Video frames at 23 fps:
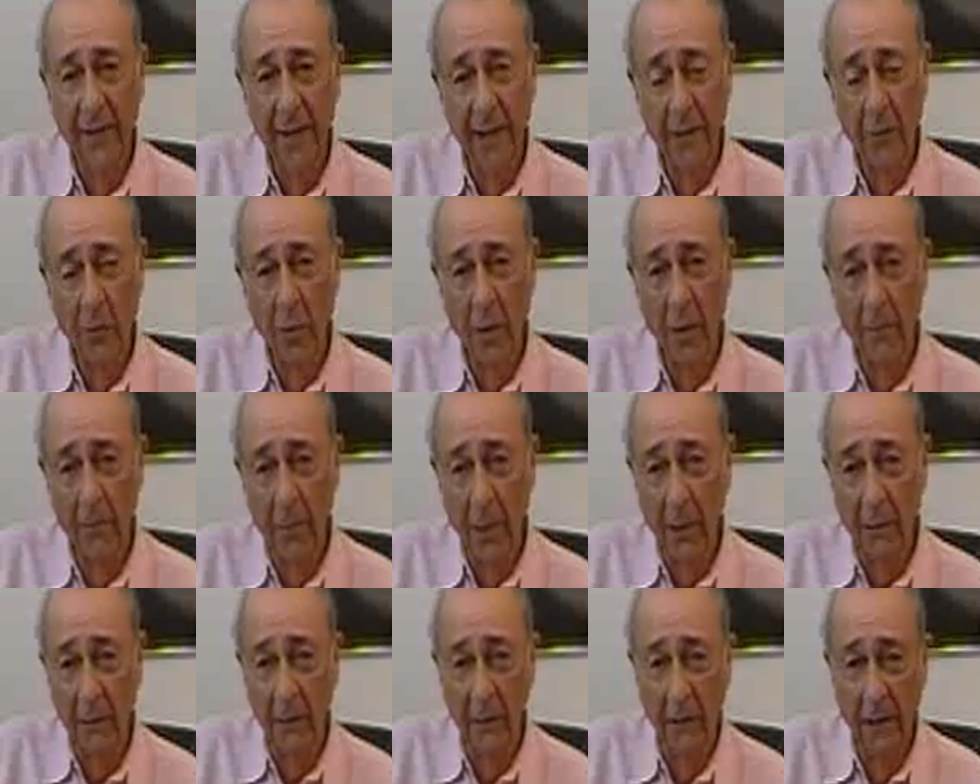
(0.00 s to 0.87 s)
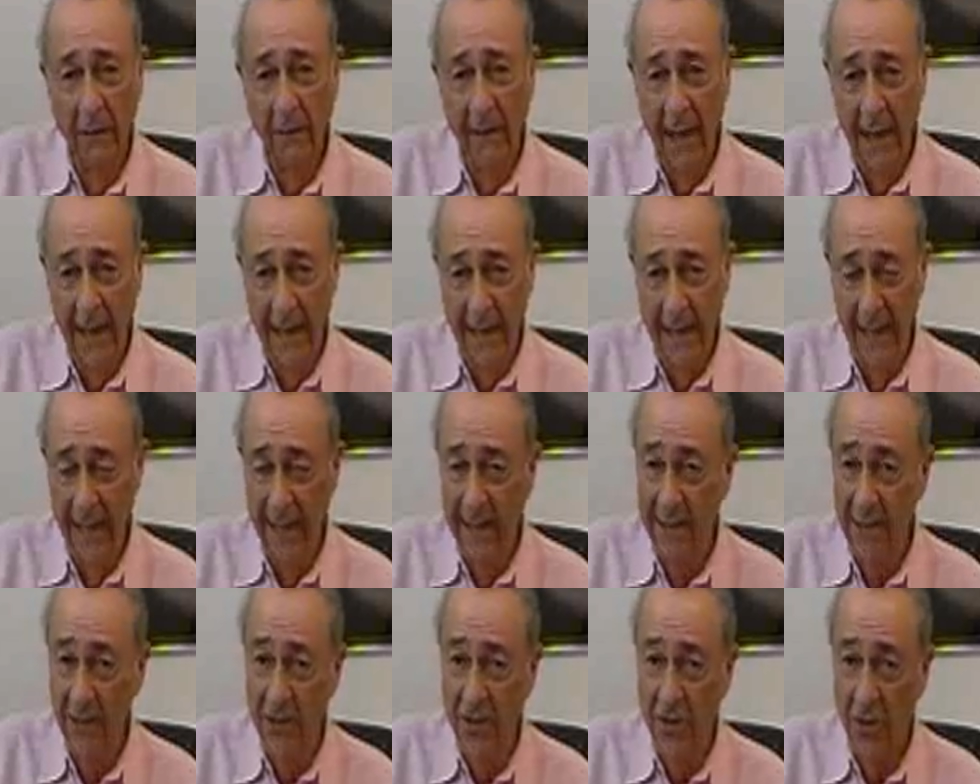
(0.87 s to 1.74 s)
there were perchlorate
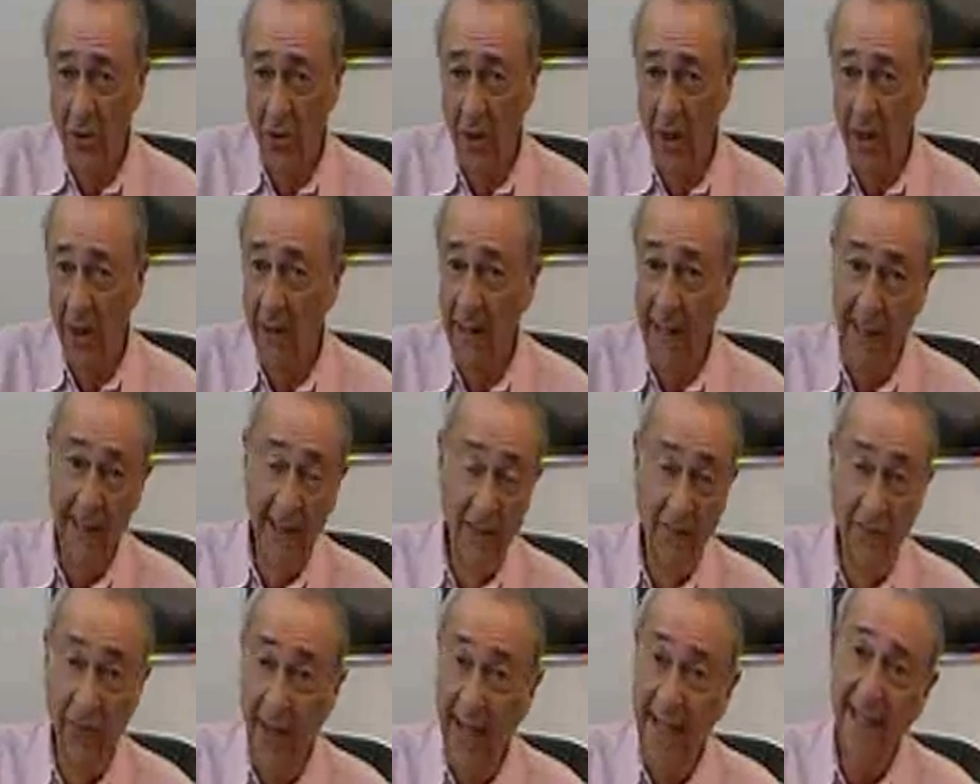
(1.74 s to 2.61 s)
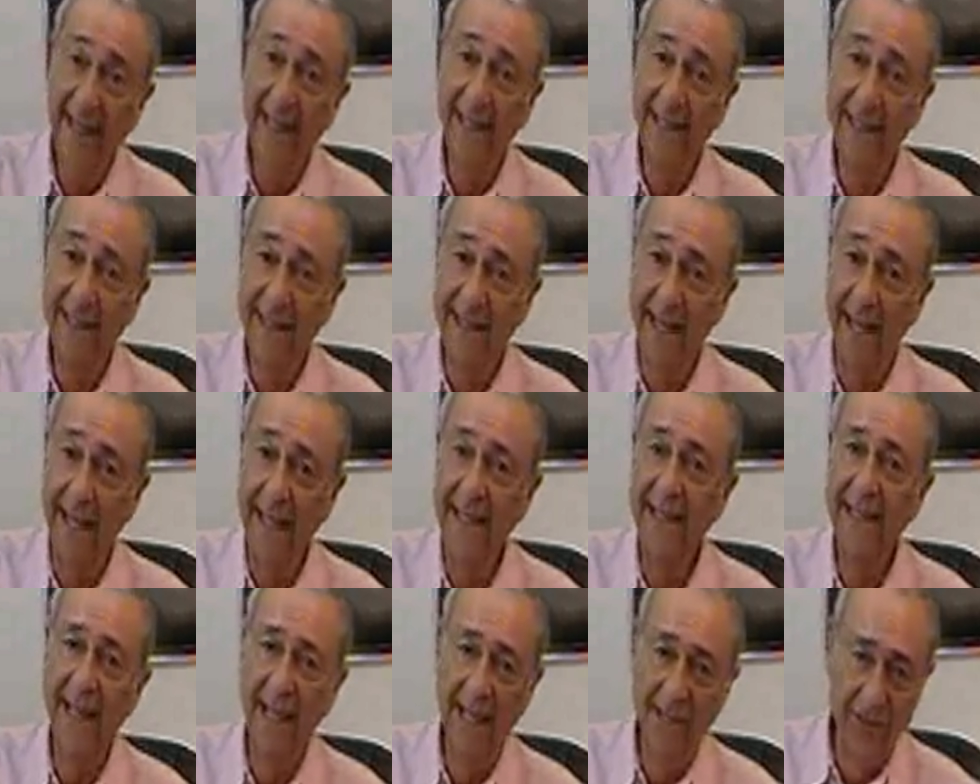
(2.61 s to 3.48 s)
in the soil at the Viking site,
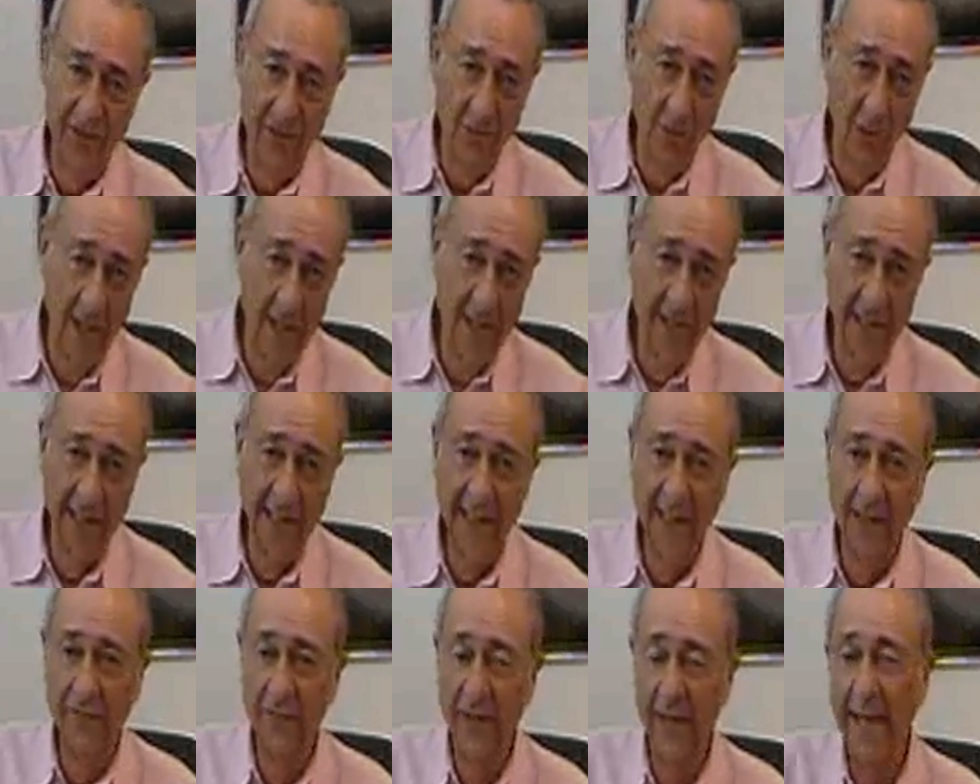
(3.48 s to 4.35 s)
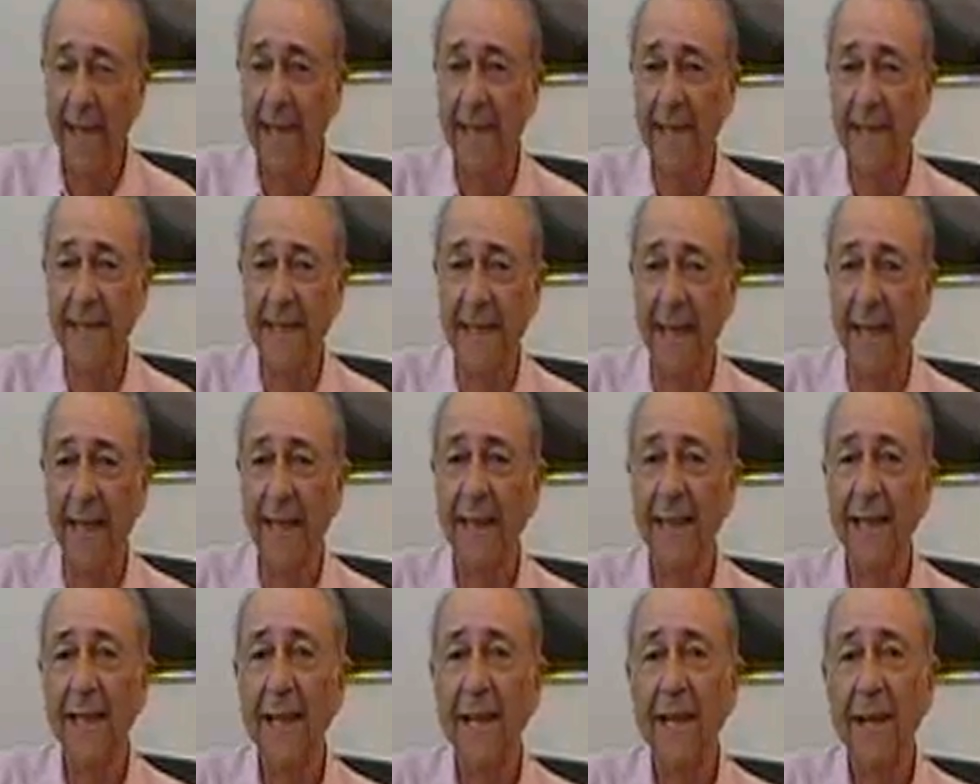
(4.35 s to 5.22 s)
as there was at the Phoenix site,
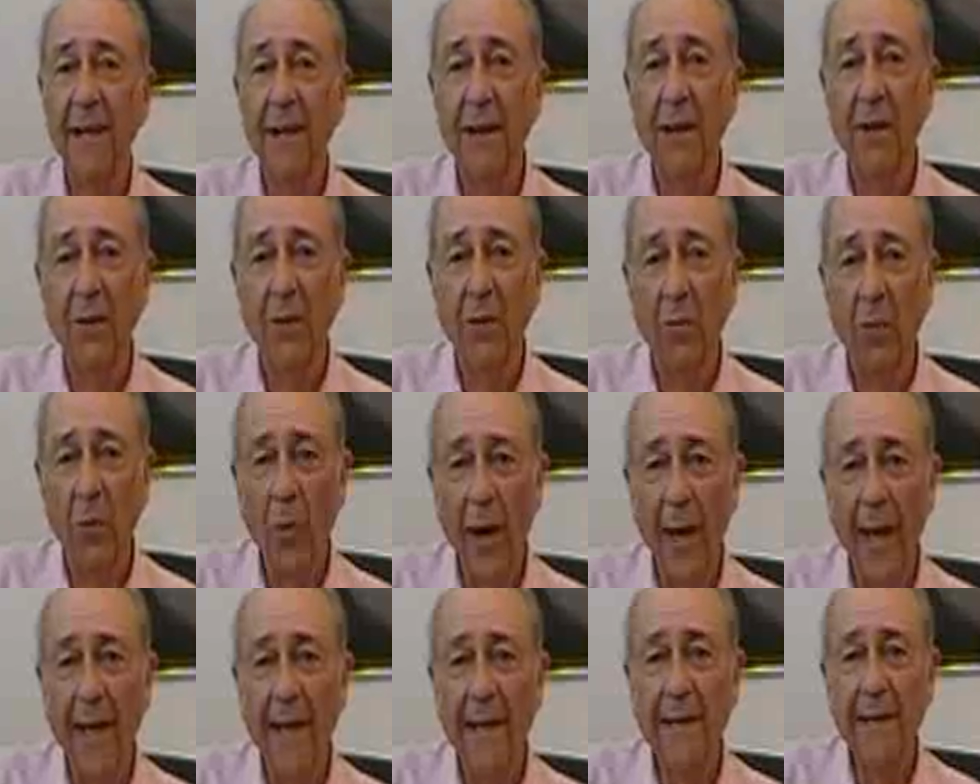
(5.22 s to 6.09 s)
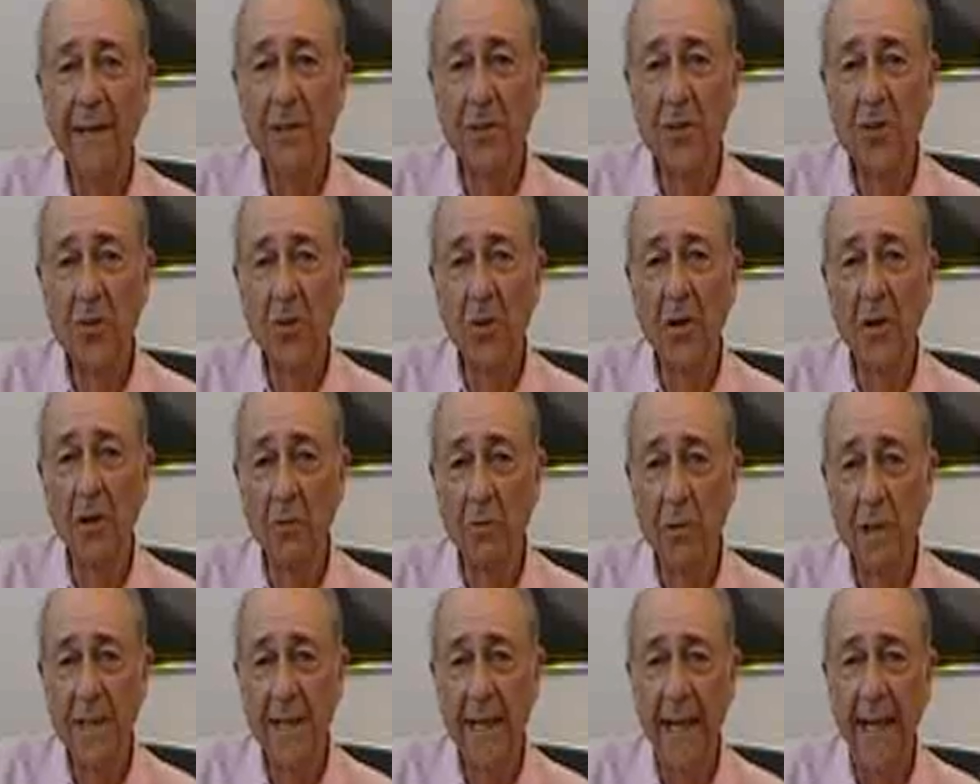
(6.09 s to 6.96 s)
when the soil
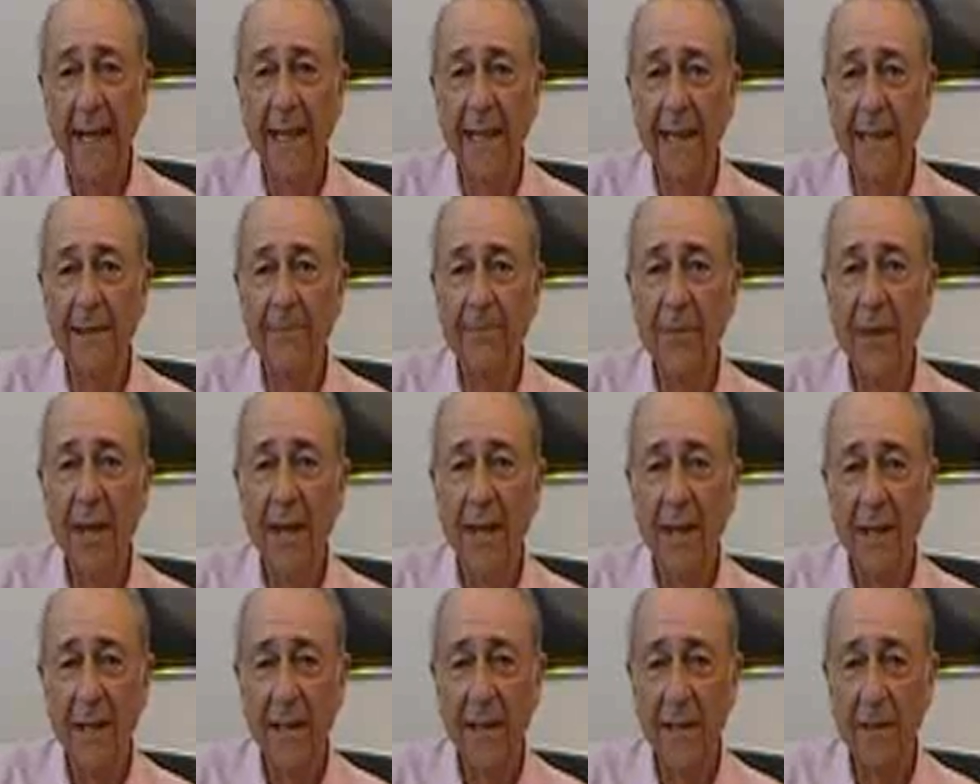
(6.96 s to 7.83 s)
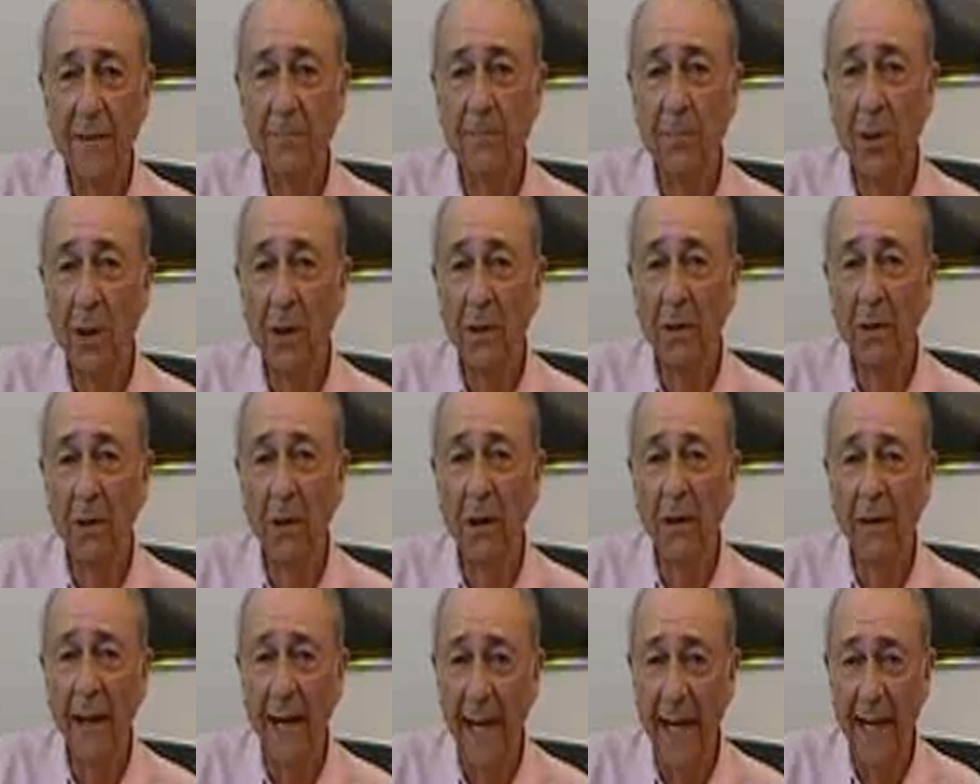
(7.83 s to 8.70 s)
was heated, the
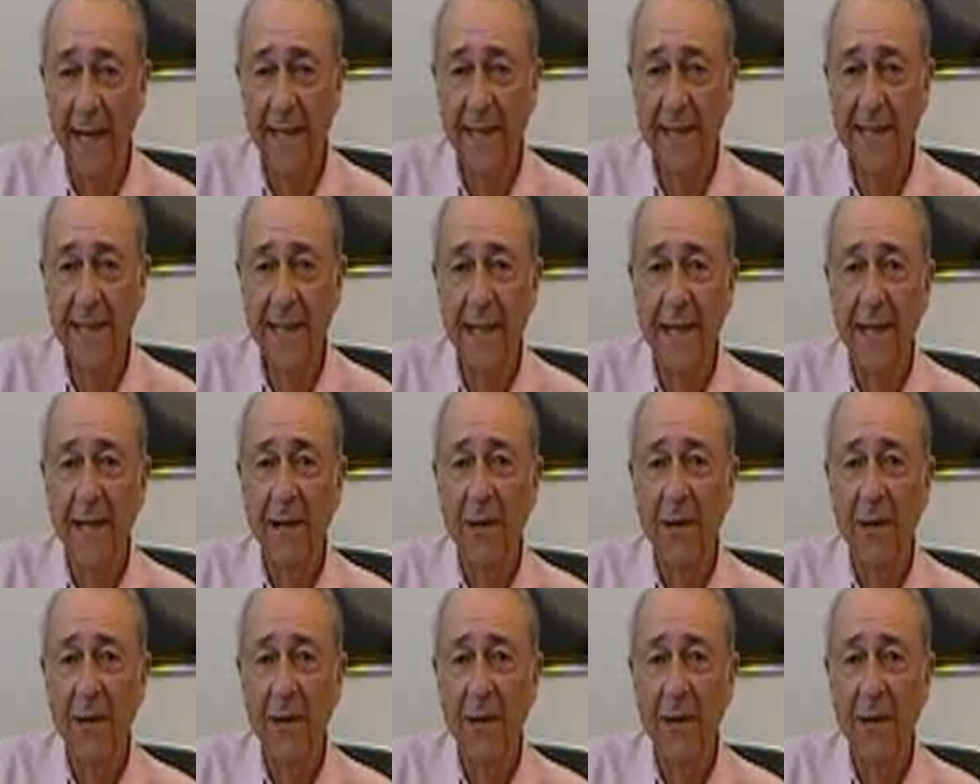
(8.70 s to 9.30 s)
perchlorates